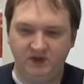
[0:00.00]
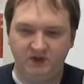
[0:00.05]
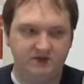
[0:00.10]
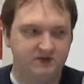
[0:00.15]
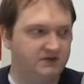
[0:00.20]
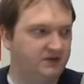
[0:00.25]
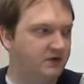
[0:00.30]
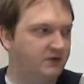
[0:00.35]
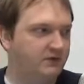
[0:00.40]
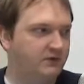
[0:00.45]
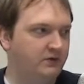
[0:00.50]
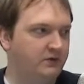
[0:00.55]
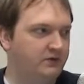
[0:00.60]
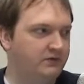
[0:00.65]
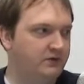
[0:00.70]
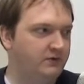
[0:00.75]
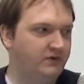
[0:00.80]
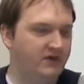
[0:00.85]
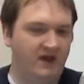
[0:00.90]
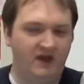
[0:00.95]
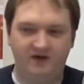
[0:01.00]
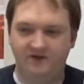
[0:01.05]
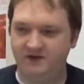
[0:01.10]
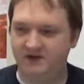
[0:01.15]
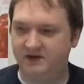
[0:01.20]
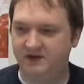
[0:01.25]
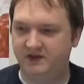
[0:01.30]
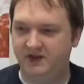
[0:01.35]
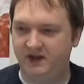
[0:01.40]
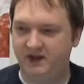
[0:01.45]
So who do we have
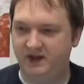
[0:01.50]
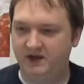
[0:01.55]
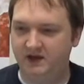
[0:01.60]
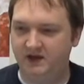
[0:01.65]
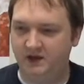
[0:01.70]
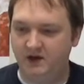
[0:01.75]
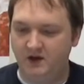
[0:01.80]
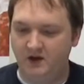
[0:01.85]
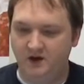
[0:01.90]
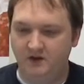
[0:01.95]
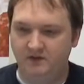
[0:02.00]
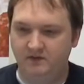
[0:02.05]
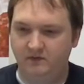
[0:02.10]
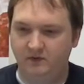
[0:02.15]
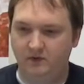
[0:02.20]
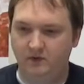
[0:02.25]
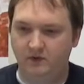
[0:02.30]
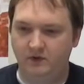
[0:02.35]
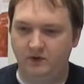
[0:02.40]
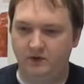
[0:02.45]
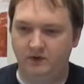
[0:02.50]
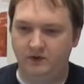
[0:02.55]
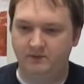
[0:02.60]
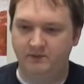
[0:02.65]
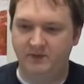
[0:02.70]
to thank for